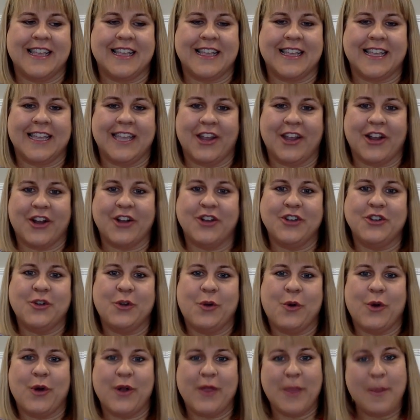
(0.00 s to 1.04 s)
geared
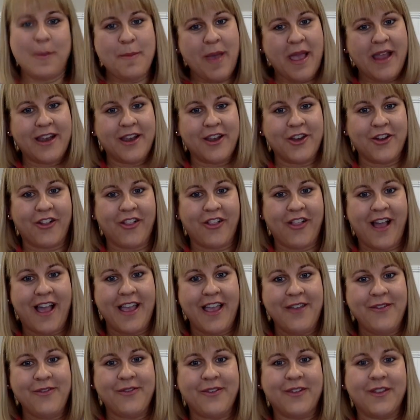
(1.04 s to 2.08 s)
toward the men in your
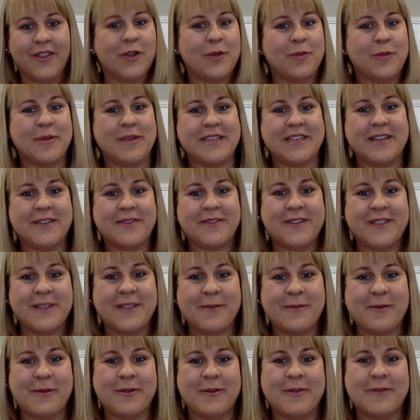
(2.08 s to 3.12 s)
life, a little bit different than
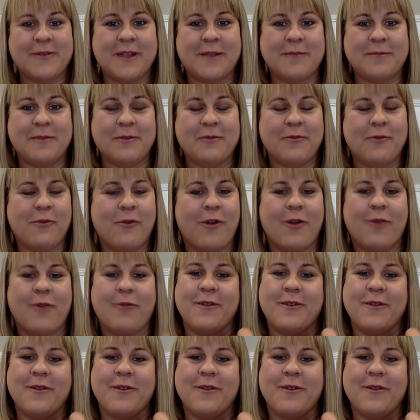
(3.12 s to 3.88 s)
what we've done before.